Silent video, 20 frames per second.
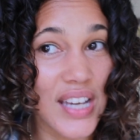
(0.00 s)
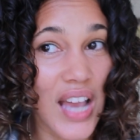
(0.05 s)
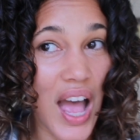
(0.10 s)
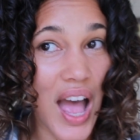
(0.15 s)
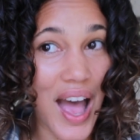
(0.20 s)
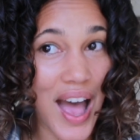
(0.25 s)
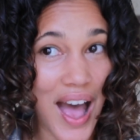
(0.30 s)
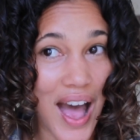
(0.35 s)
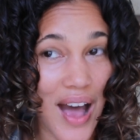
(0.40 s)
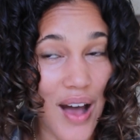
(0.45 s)

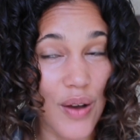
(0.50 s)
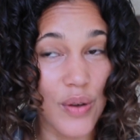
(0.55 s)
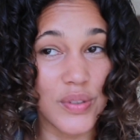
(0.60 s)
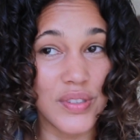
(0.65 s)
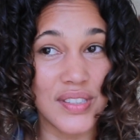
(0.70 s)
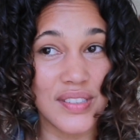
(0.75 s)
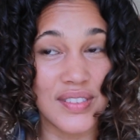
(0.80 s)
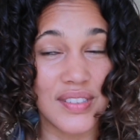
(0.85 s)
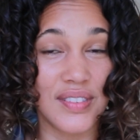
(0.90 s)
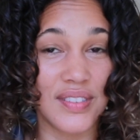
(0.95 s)
how
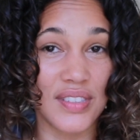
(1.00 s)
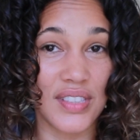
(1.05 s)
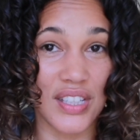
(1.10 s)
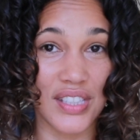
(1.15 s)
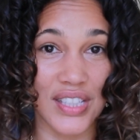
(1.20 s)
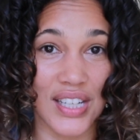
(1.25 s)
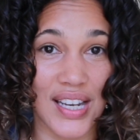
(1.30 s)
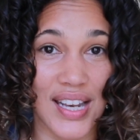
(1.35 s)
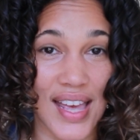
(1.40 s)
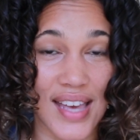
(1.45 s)
this is
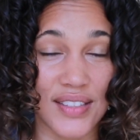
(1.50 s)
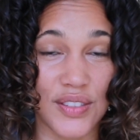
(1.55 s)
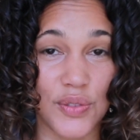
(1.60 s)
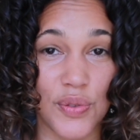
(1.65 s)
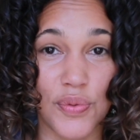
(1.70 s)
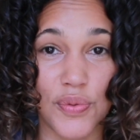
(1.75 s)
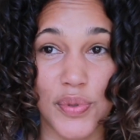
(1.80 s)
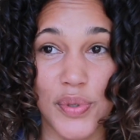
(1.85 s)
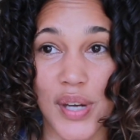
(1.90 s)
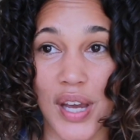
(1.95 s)
gonna last
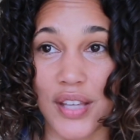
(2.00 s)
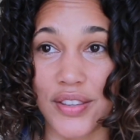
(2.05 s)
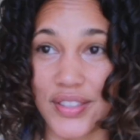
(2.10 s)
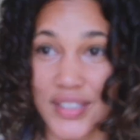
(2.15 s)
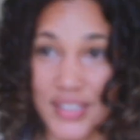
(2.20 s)
throughout